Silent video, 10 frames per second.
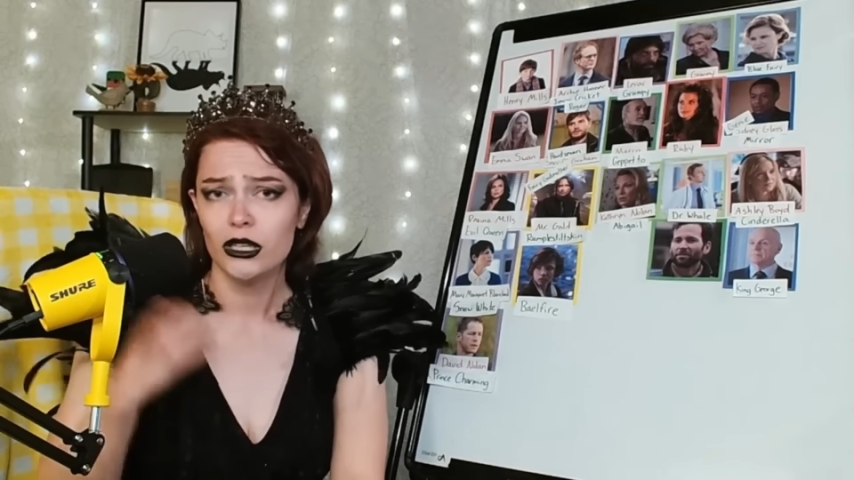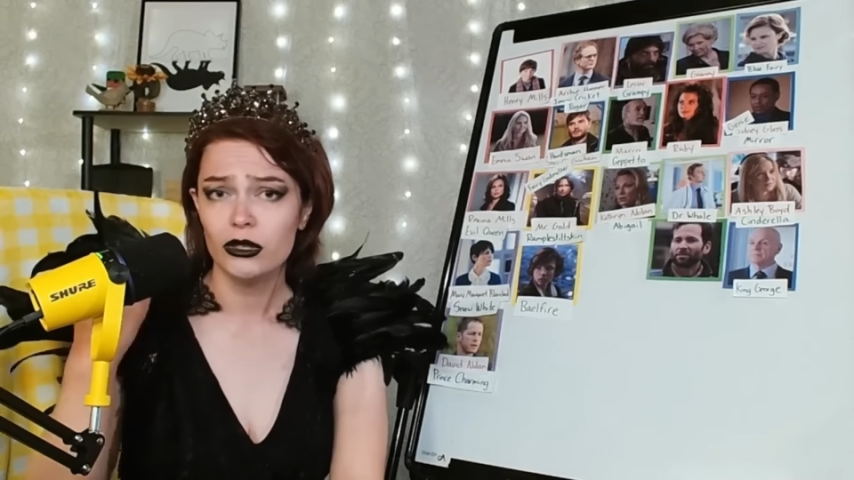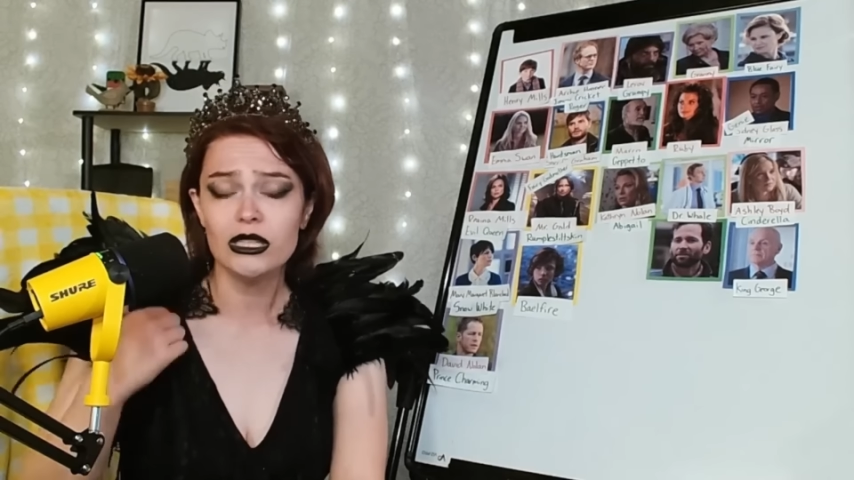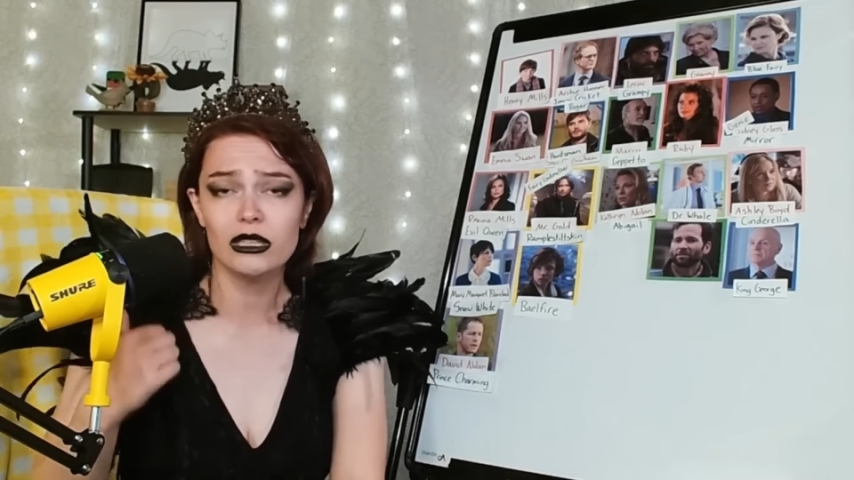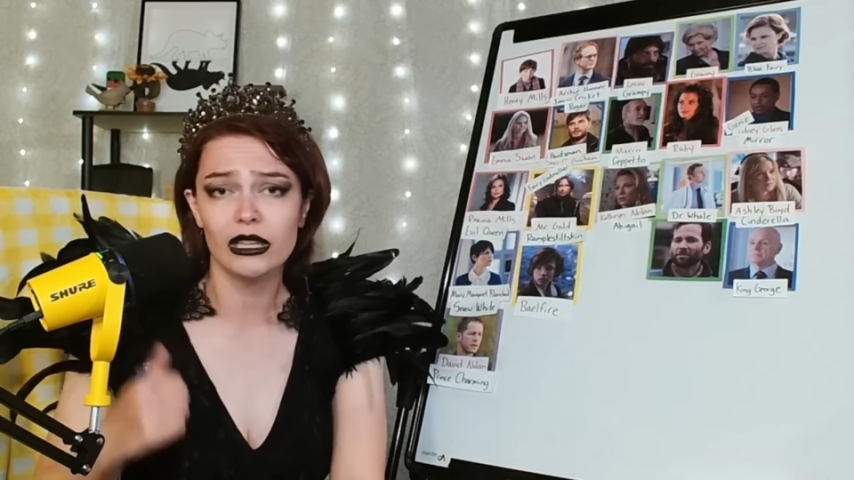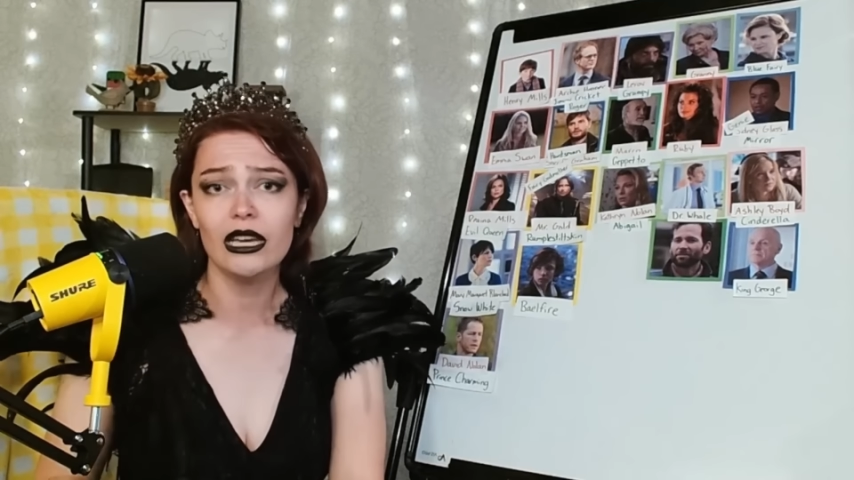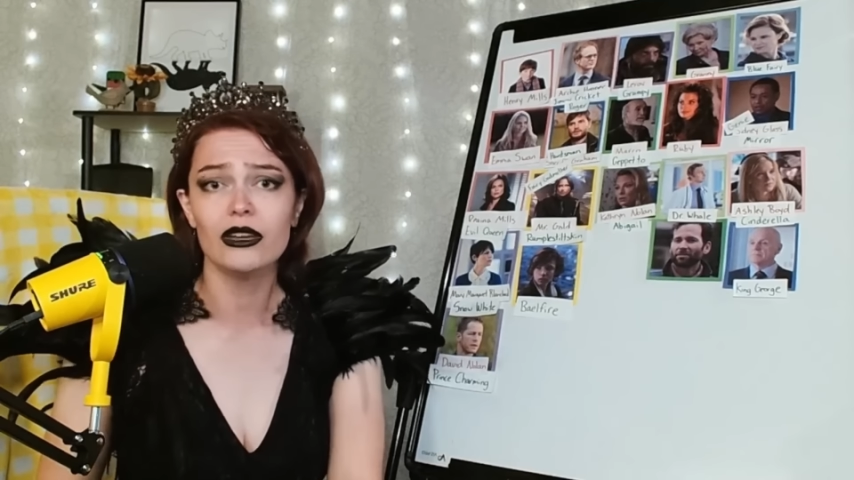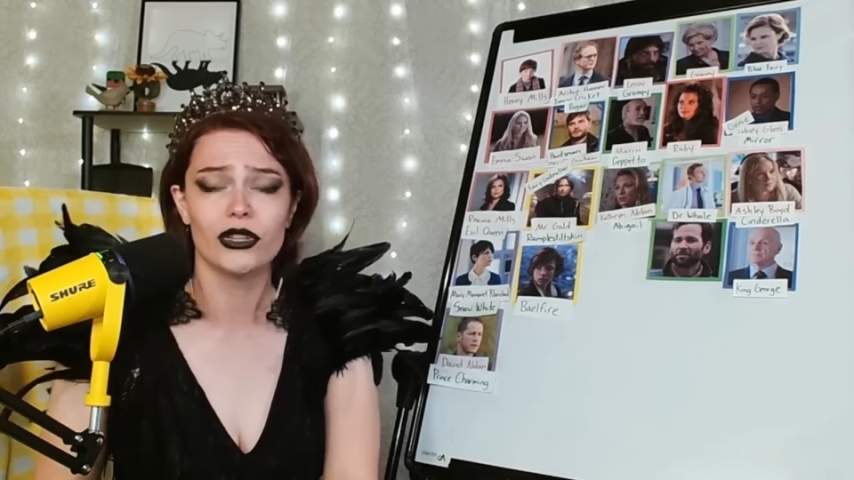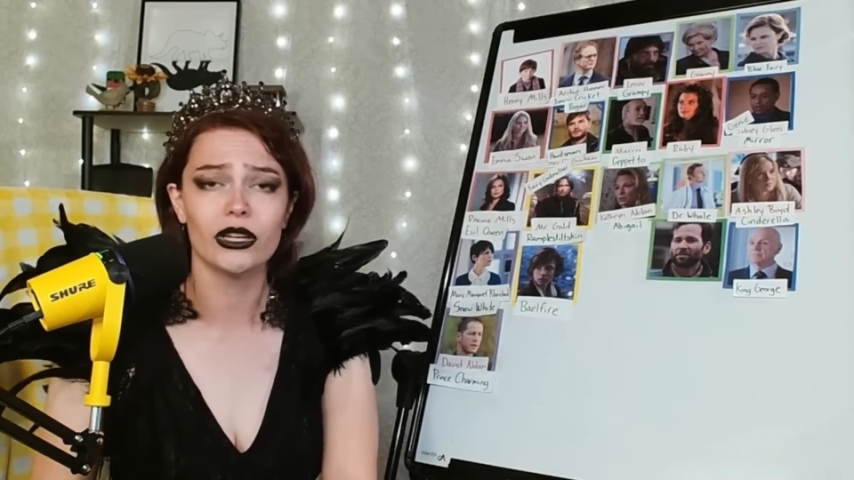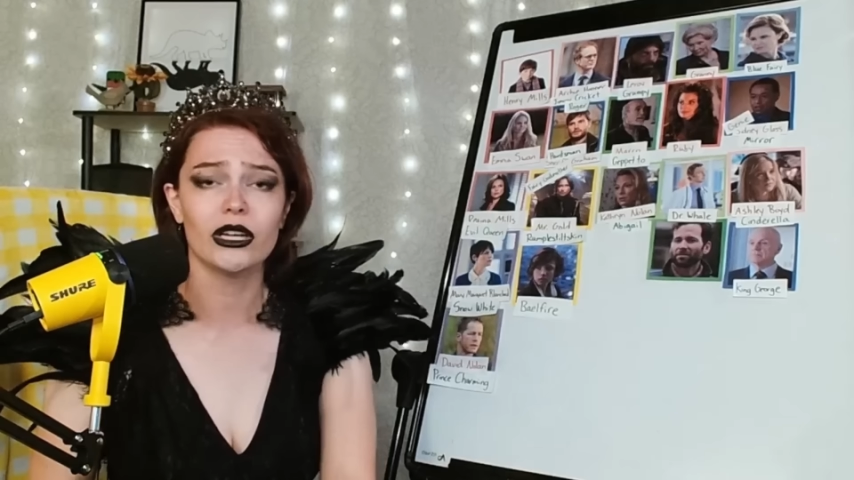You need to
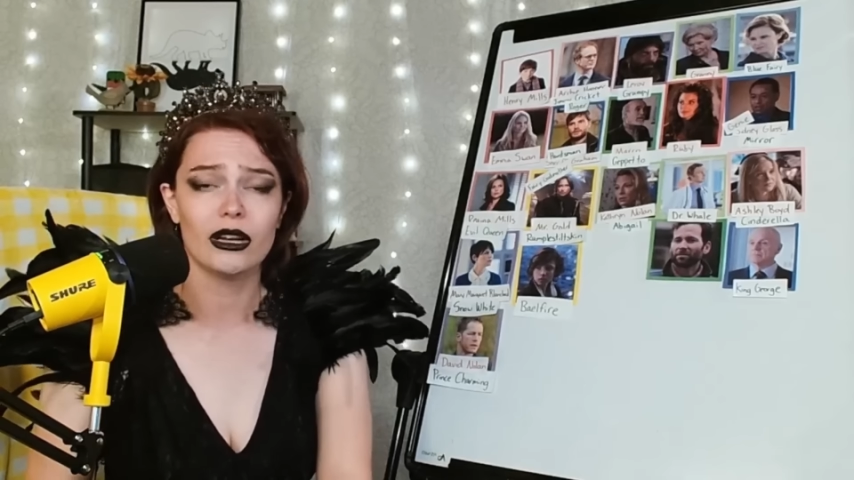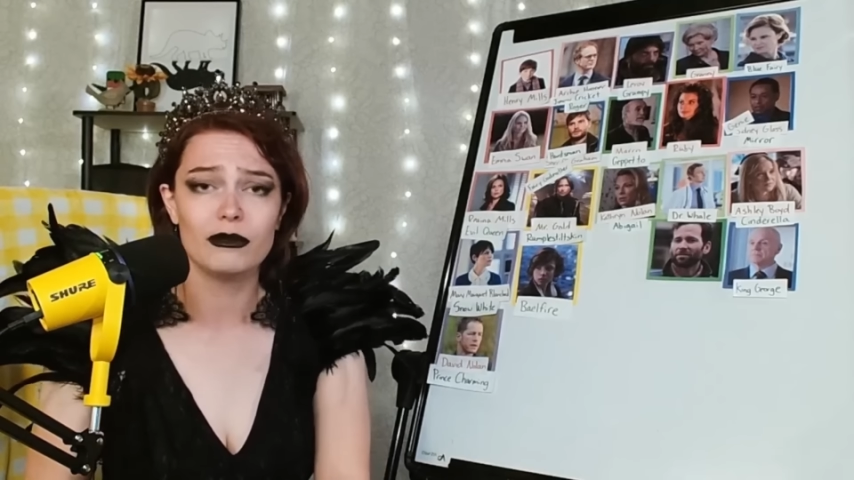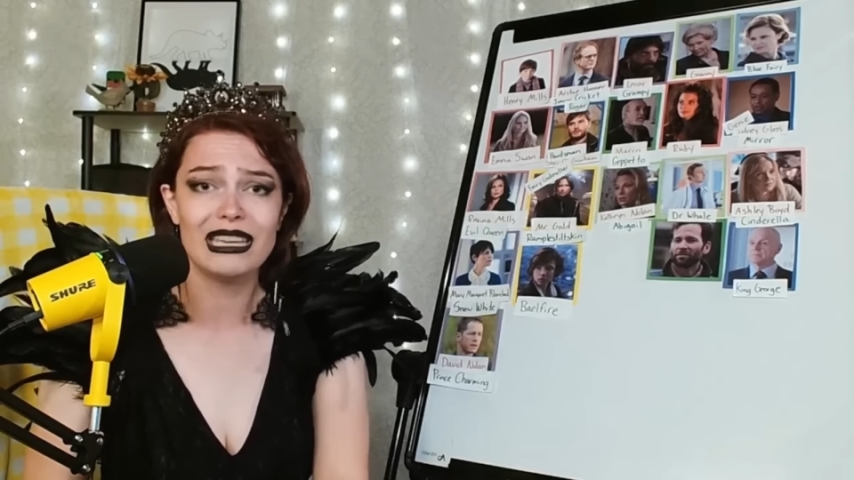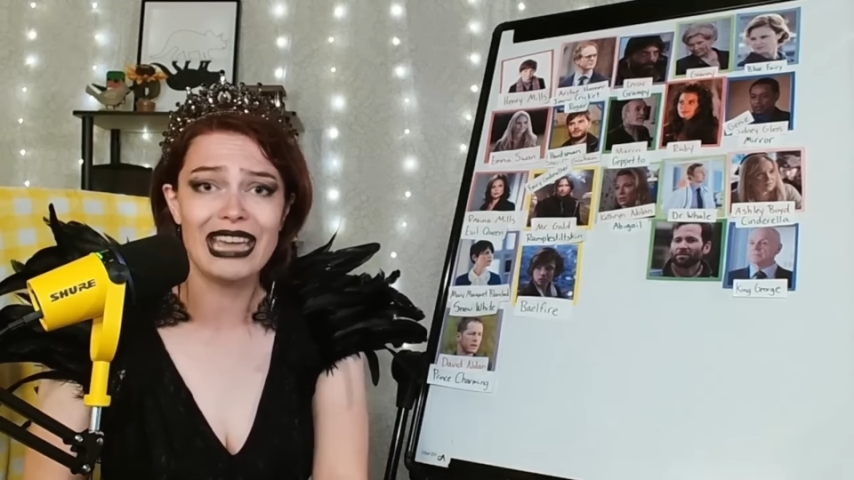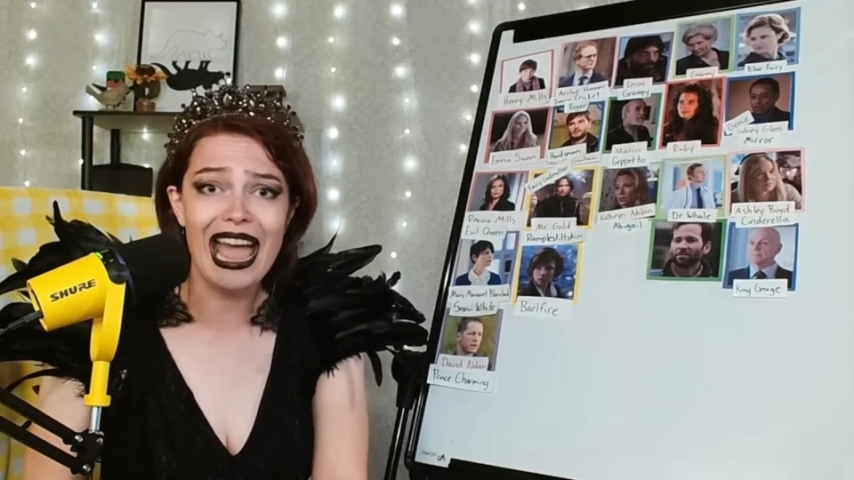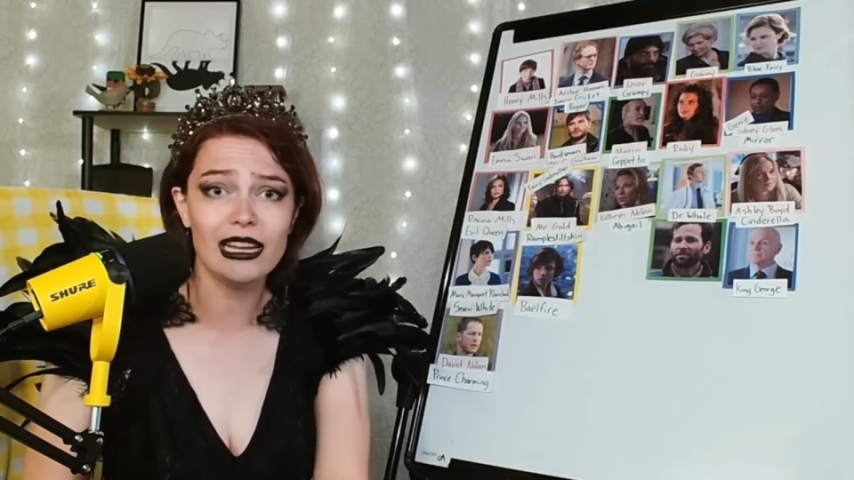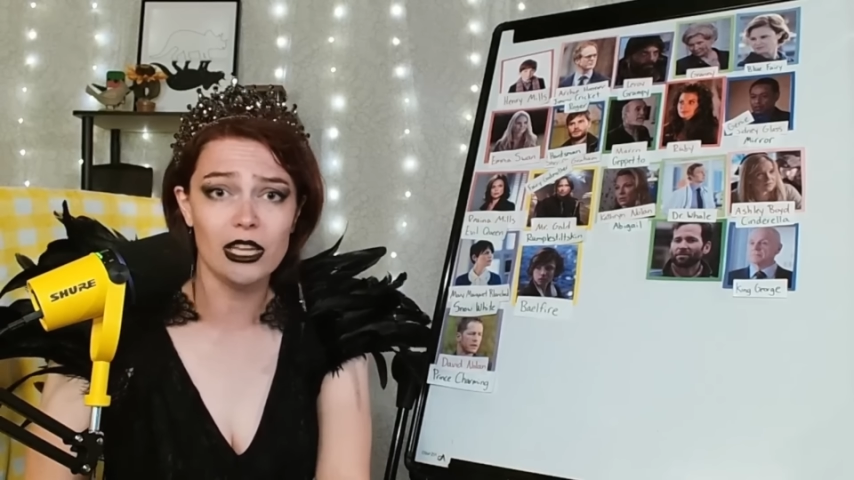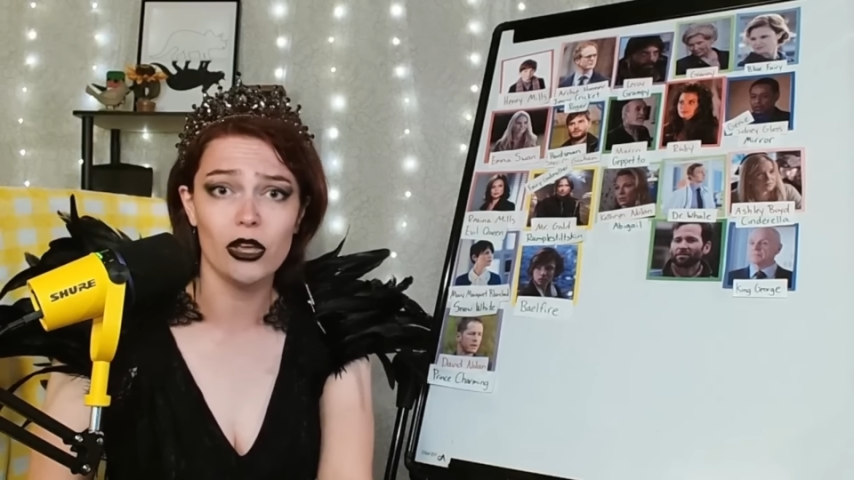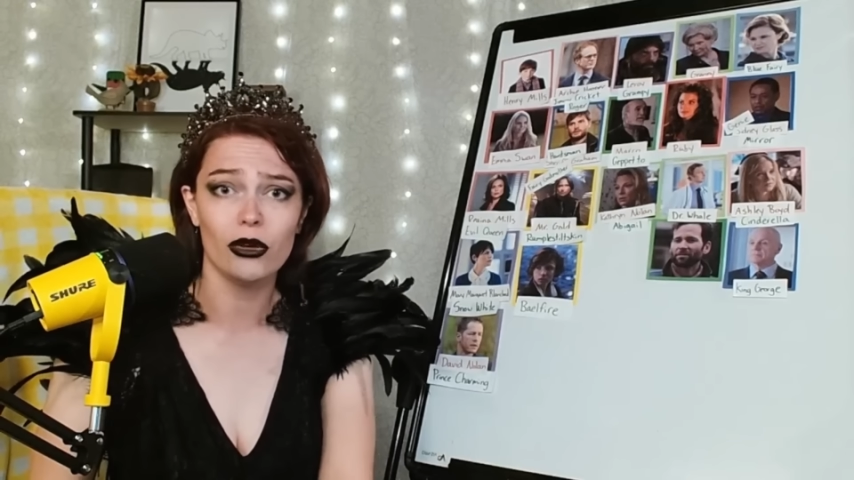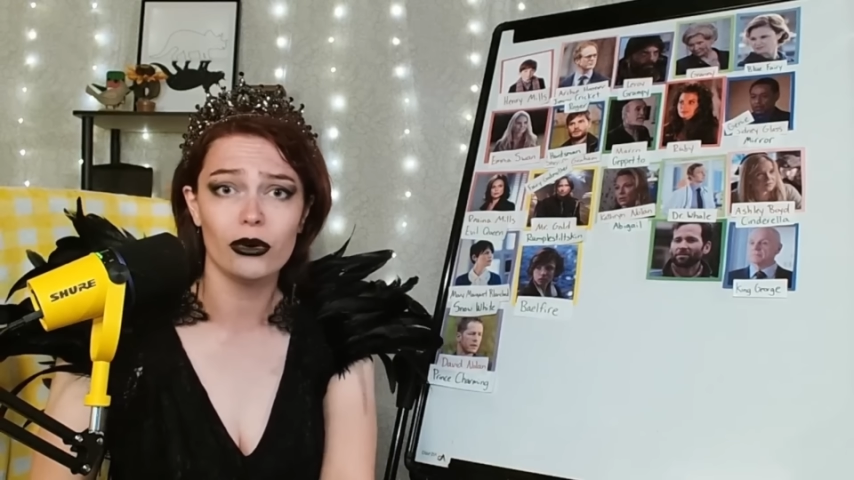leave. They're going to come get
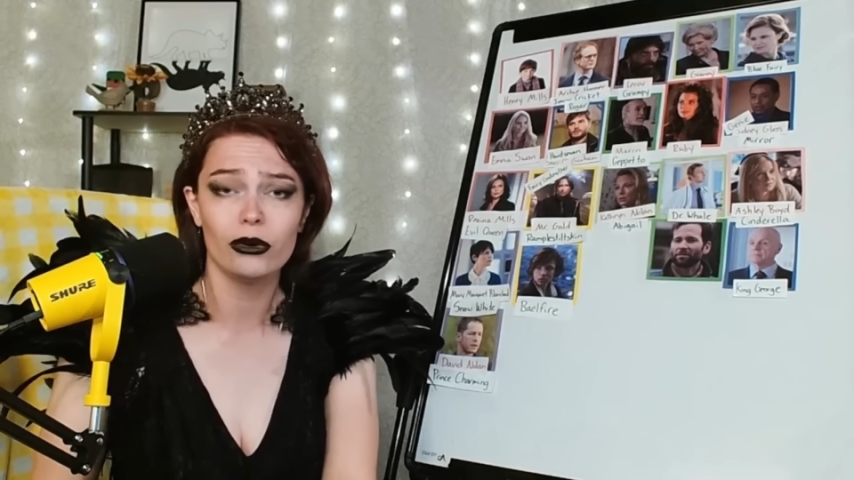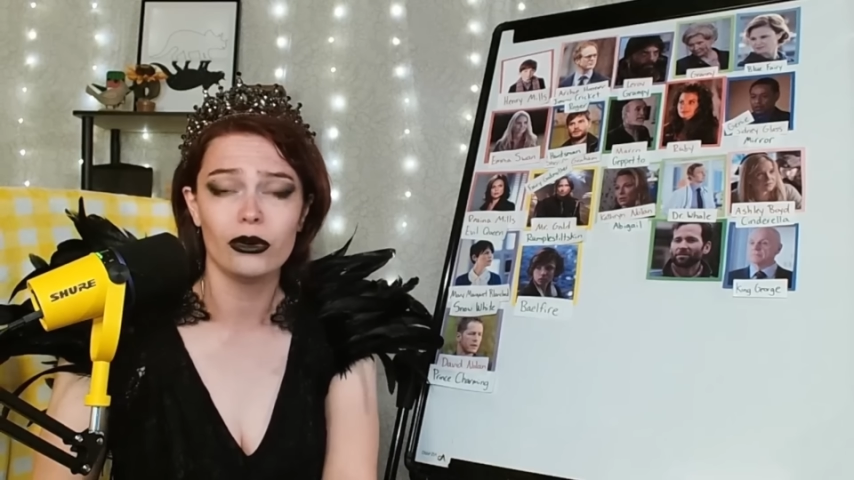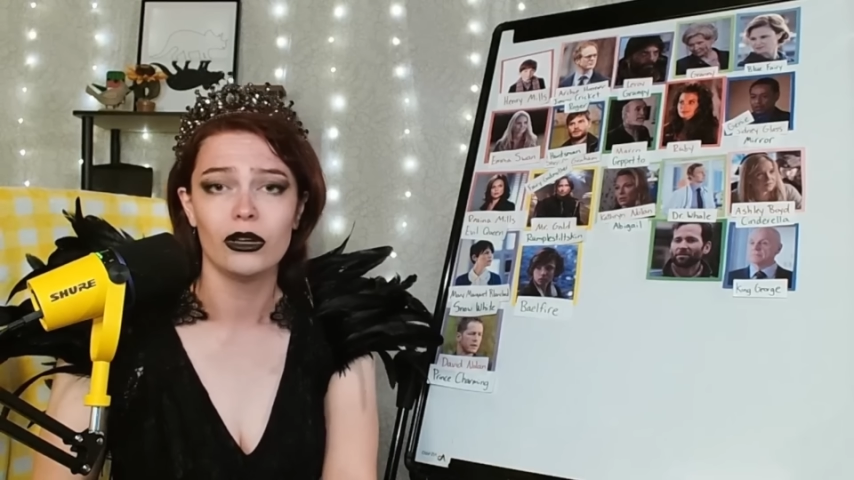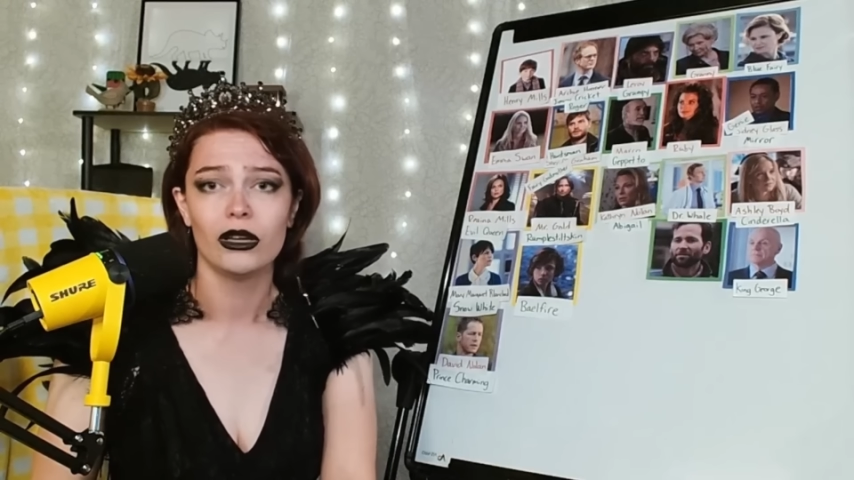you.